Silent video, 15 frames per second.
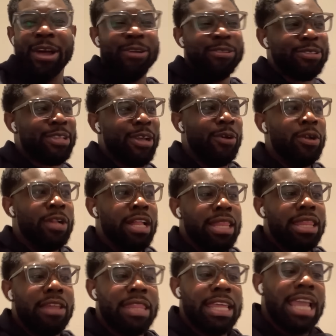So
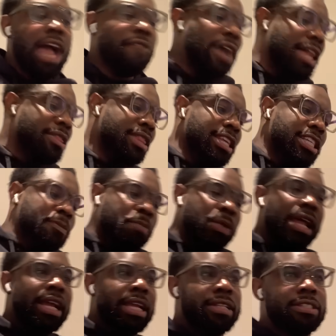they have had these
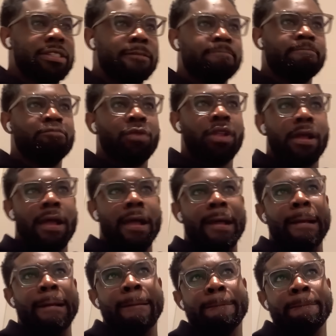players.
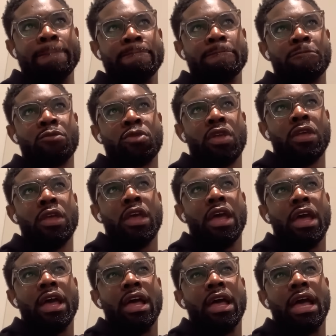
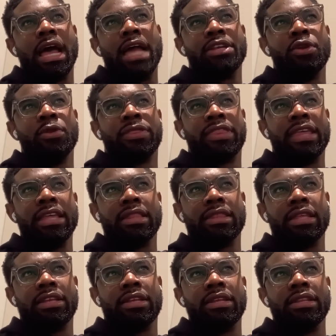I do think
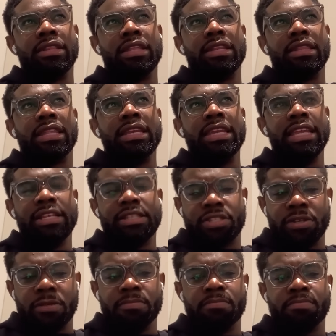they need
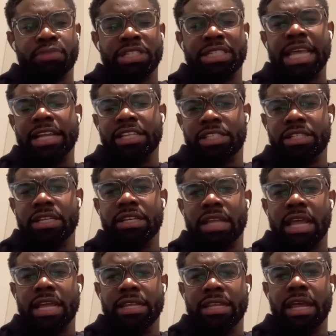some protection in
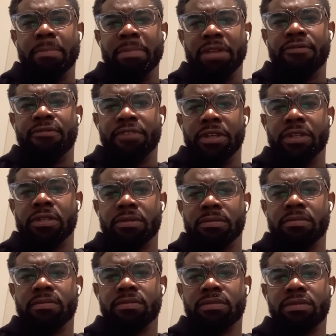that midfield,
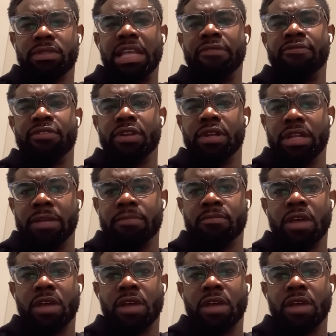definitely.